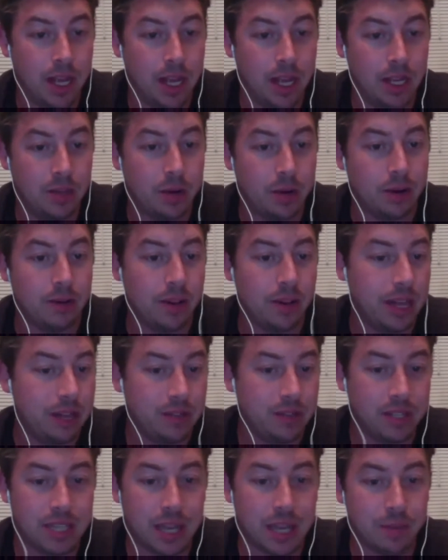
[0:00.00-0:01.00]
Do I really
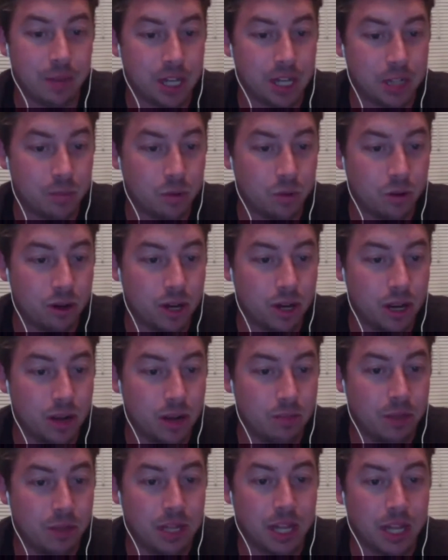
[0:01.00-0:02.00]
have to say much more?
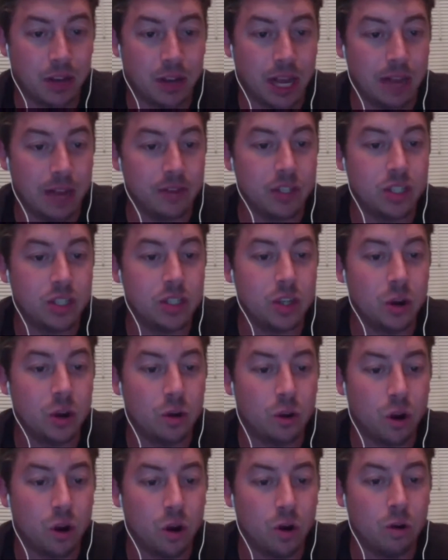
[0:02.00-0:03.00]
But then you have
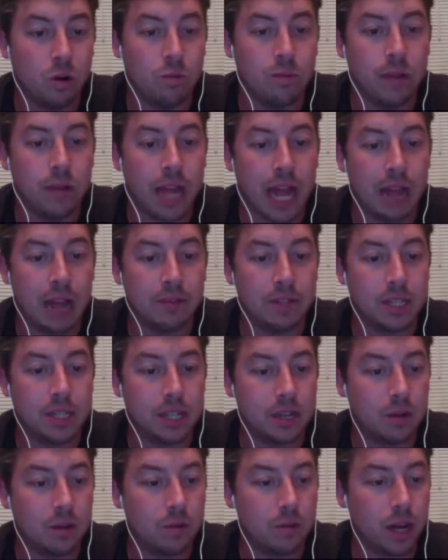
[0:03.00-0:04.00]
Stoke home,
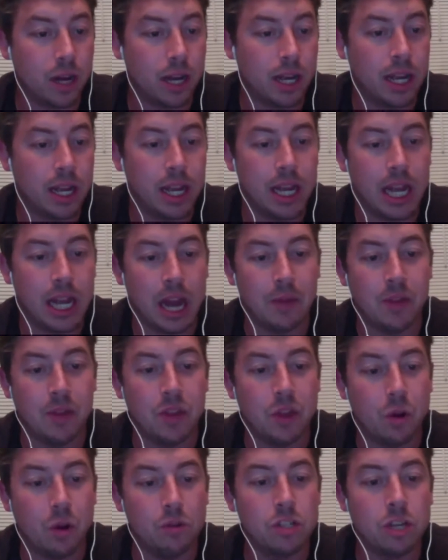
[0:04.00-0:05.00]
Everton away. I mean,
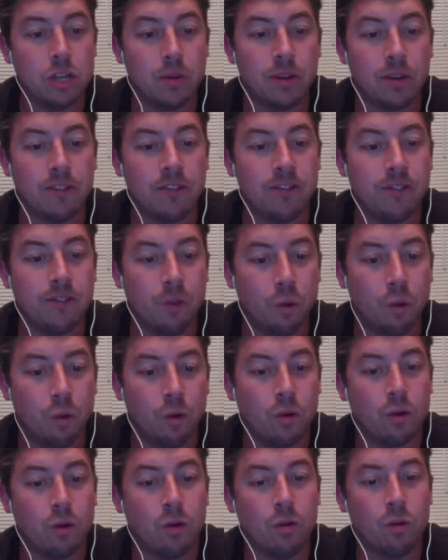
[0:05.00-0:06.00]
those are going to be
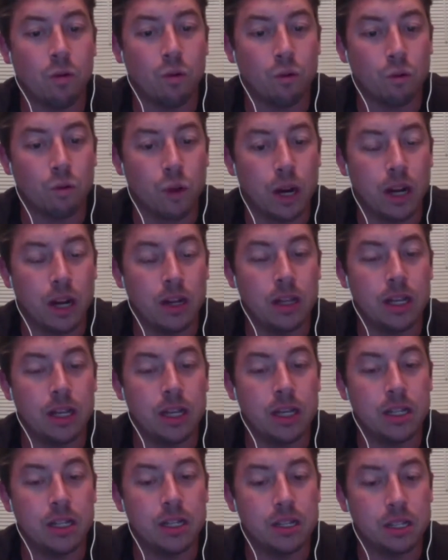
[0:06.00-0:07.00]
4
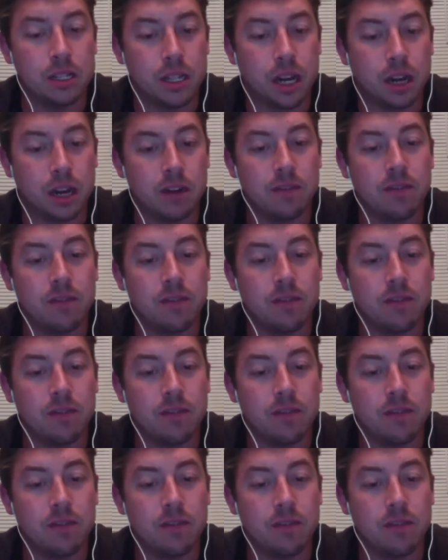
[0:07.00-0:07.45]
really tough